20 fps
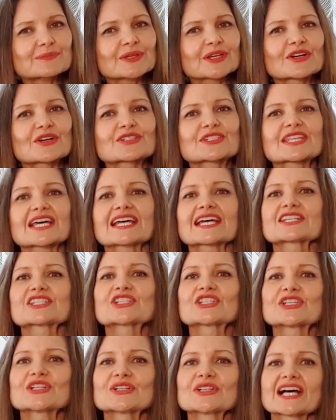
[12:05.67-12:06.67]
because they are
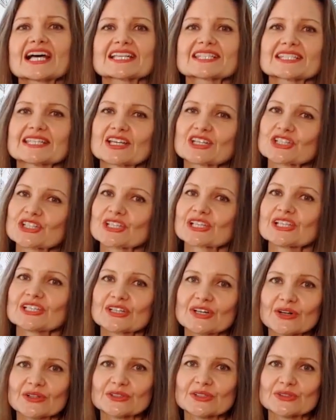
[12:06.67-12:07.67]
still essentially
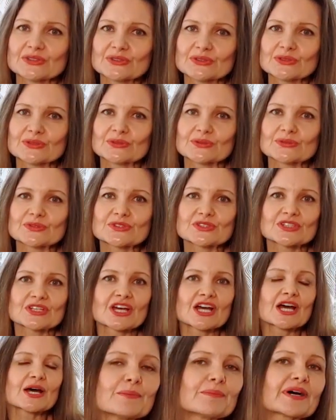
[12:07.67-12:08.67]
Goldendoodles.
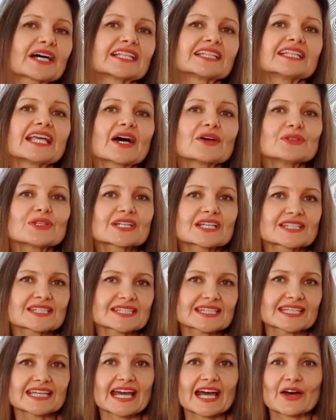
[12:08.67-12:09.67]
But now you can
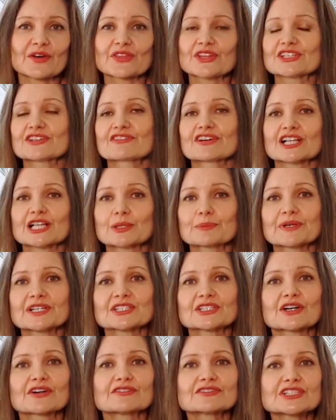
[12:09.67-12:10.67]
see how the
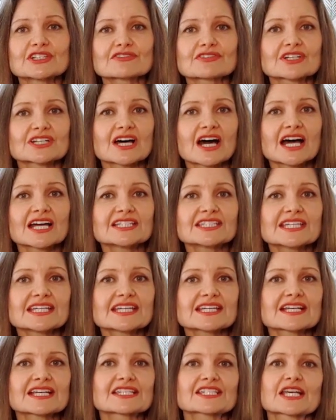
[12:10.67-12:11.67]
development of different
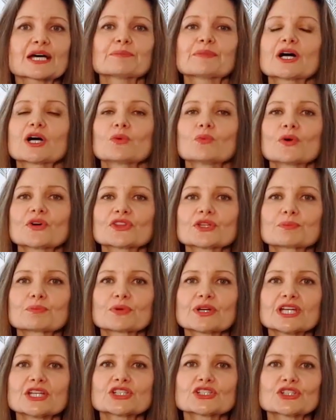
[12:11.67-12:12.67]
ideas about what the
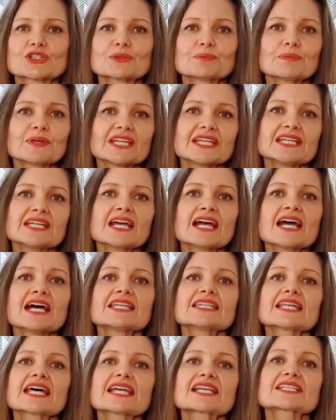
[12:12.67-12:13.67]
breed should be
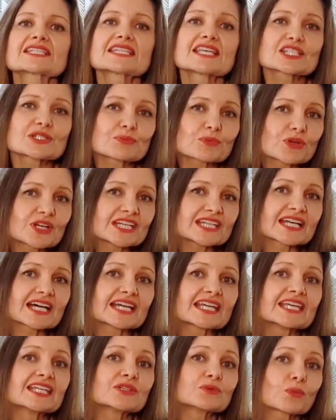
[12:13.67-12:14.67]
takes this breeder
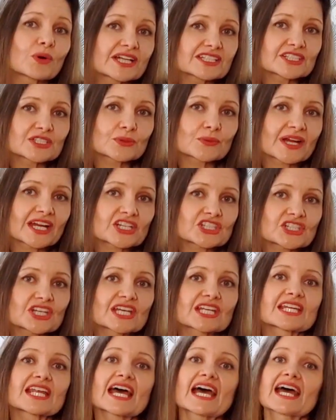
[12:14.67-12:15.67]
in one
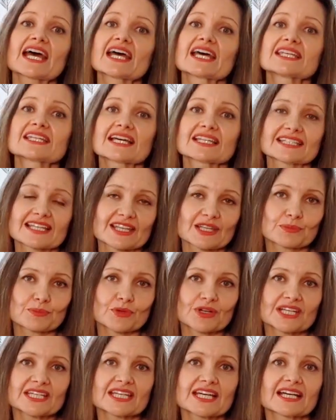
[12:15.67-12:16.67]
direction and another
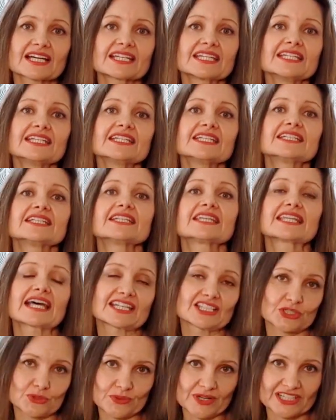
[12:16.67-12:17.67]
breeder in
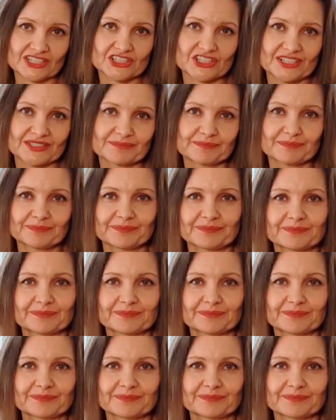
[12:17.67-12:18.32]
that direction.